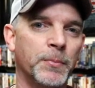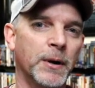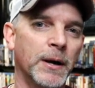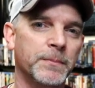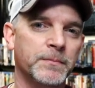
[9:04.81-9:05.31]

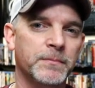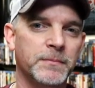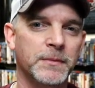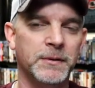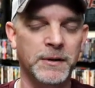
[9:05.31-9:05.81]
but
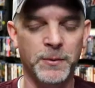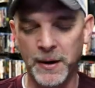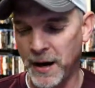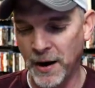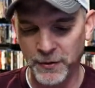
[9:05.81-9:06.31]

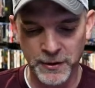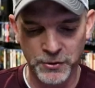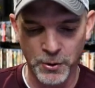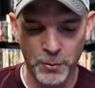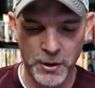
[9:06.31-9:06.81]
anyway, I really
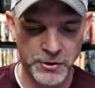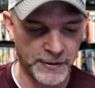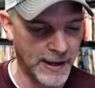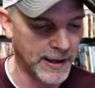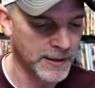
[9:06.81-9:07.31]
enjoy
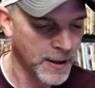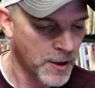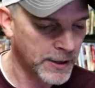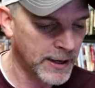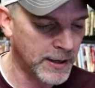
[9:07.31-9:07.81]
watching that.
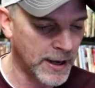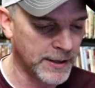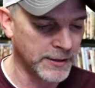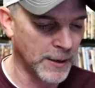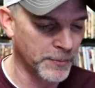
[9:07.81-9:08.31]
Okay,
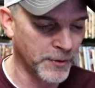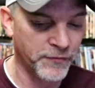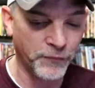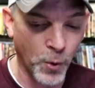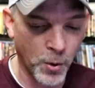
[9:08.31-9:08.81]
at number
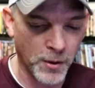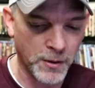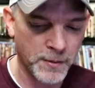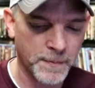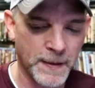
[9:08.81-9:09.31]

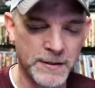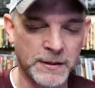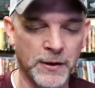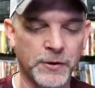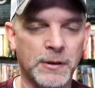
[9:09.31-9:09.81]
four is another